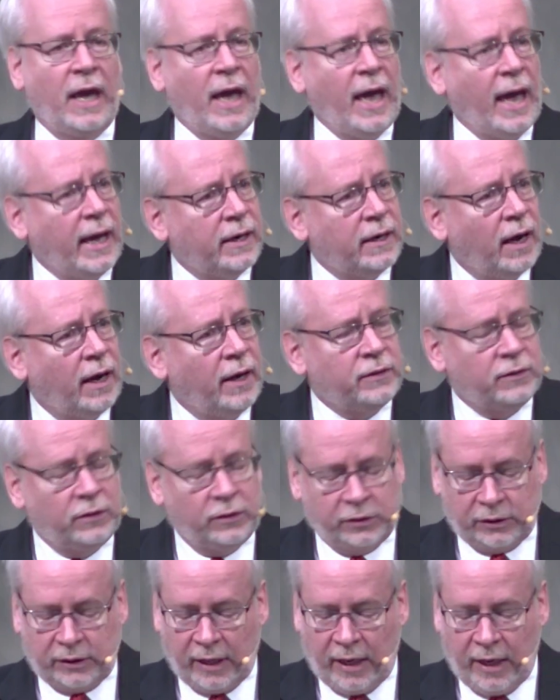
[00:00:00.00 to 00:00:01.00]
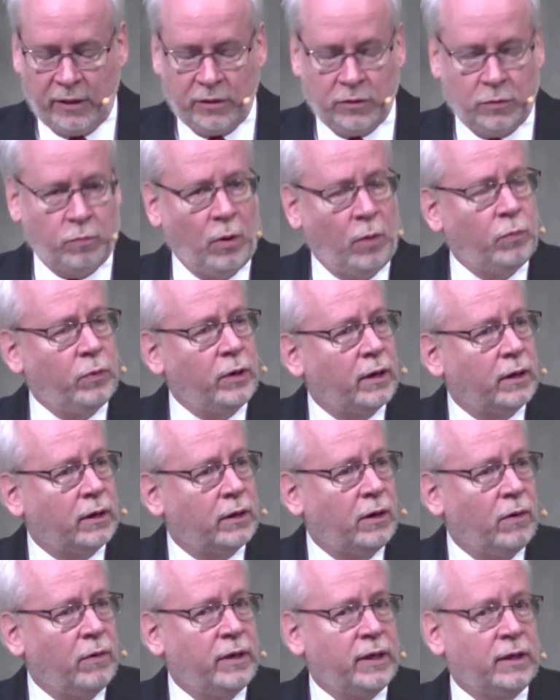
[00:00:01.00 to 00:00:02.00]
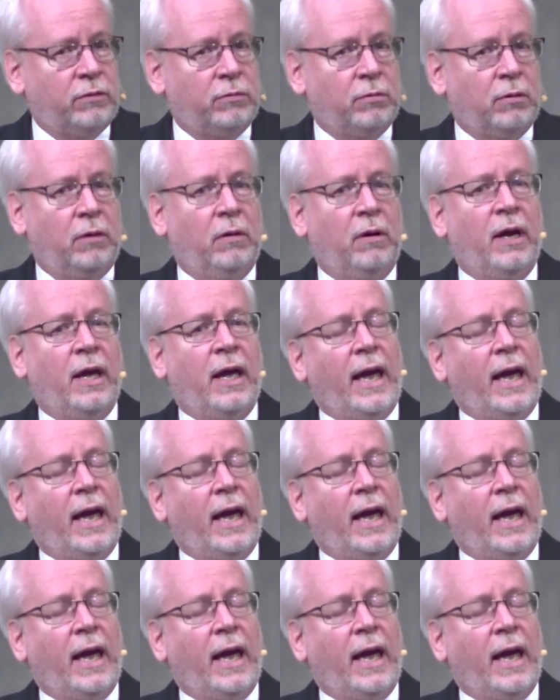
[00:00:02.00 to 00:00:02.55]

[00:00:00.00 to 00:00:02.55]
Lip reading: and understands what we are going through,